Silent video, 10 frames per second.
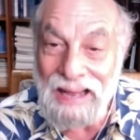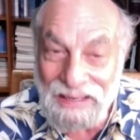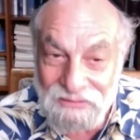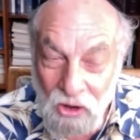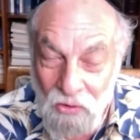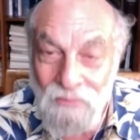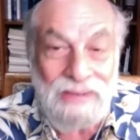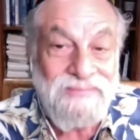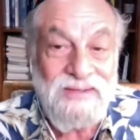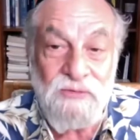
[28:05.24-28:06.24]
I know,
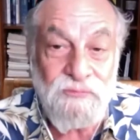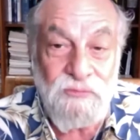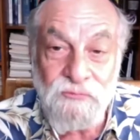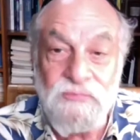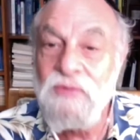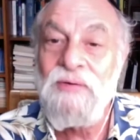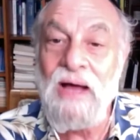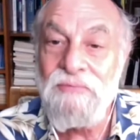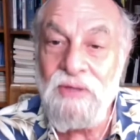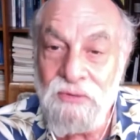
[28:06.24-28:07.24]
I did it for
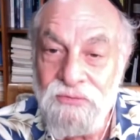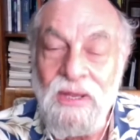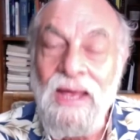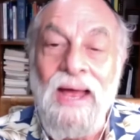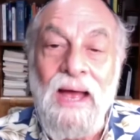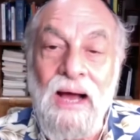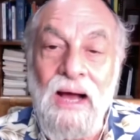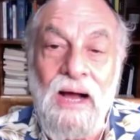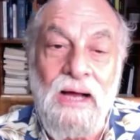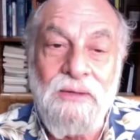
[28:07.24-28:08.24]
55 years.
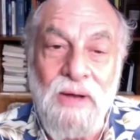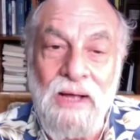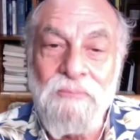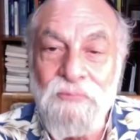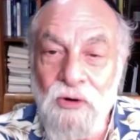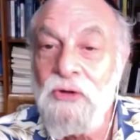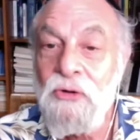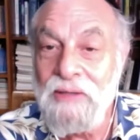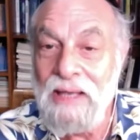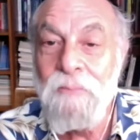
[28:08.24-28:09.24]
I'm
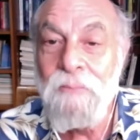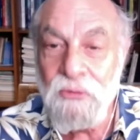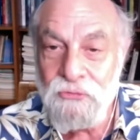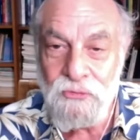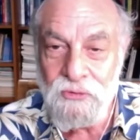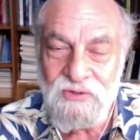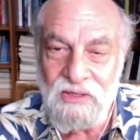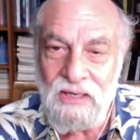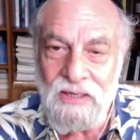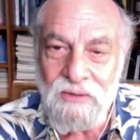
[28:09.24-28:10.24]
vertical and ambulatory
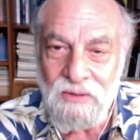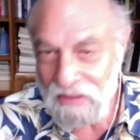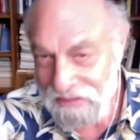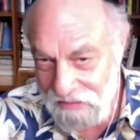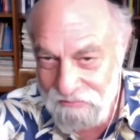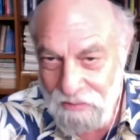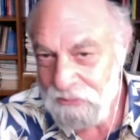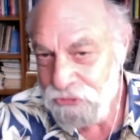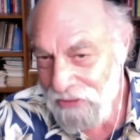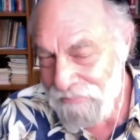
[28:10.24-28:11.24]
today. Again, I'm a
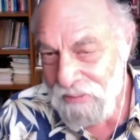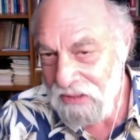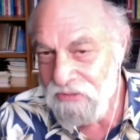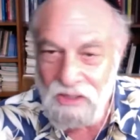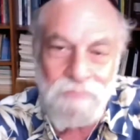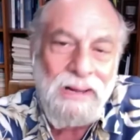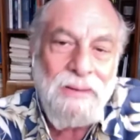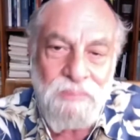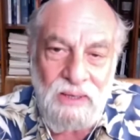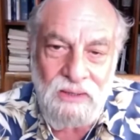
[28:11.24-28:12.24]
triped, not a
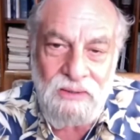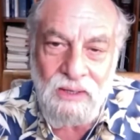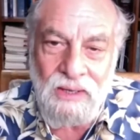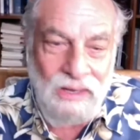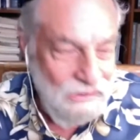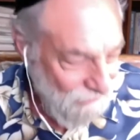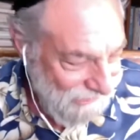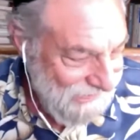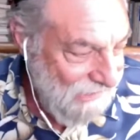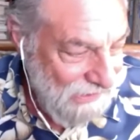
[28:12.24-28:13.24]
biped. And
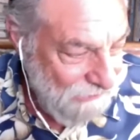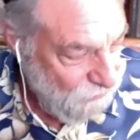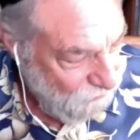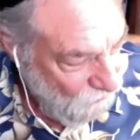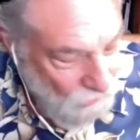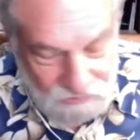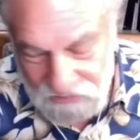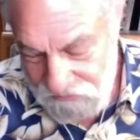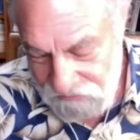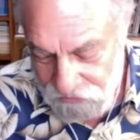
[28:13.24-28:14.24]
right now I happen to be
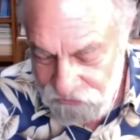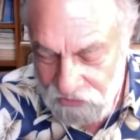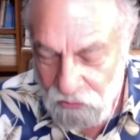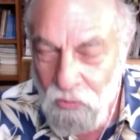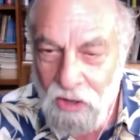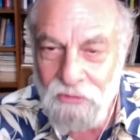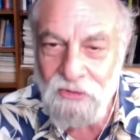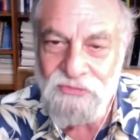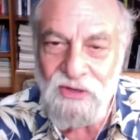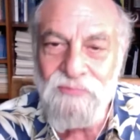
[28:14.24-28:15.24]
walking using a walker
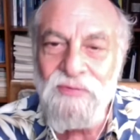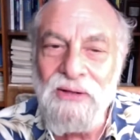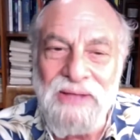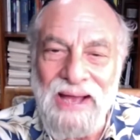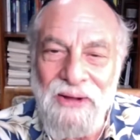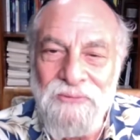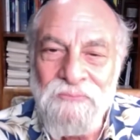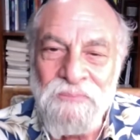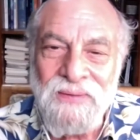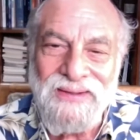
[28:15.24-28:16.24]
because I fell
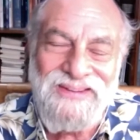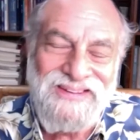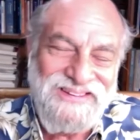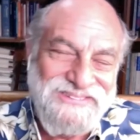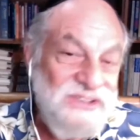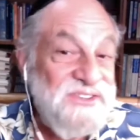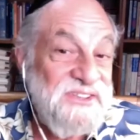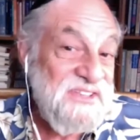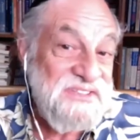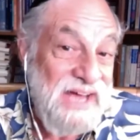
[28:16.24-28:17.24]
down, just
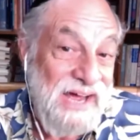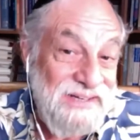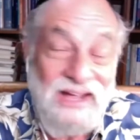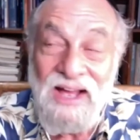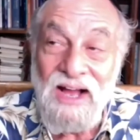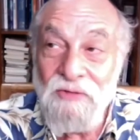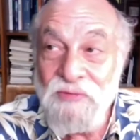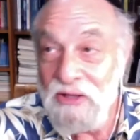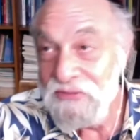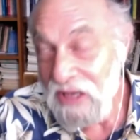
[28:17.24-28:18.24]
as an aside, I
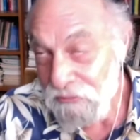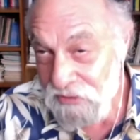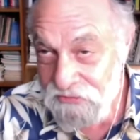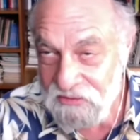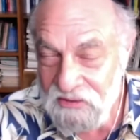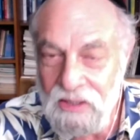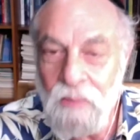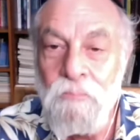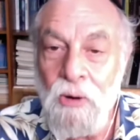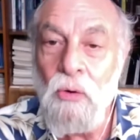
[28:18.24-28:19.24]
fell down recently
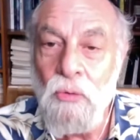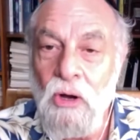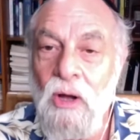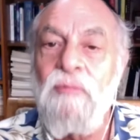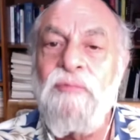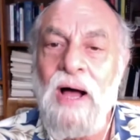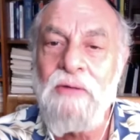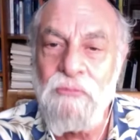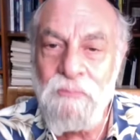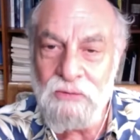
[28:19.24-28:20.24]
and broke all
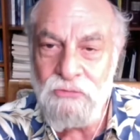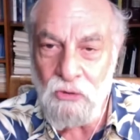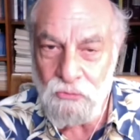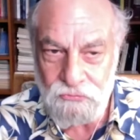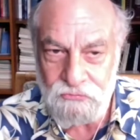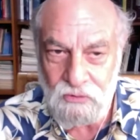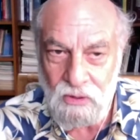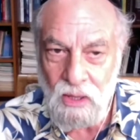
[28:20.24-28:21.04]
5 of my toes.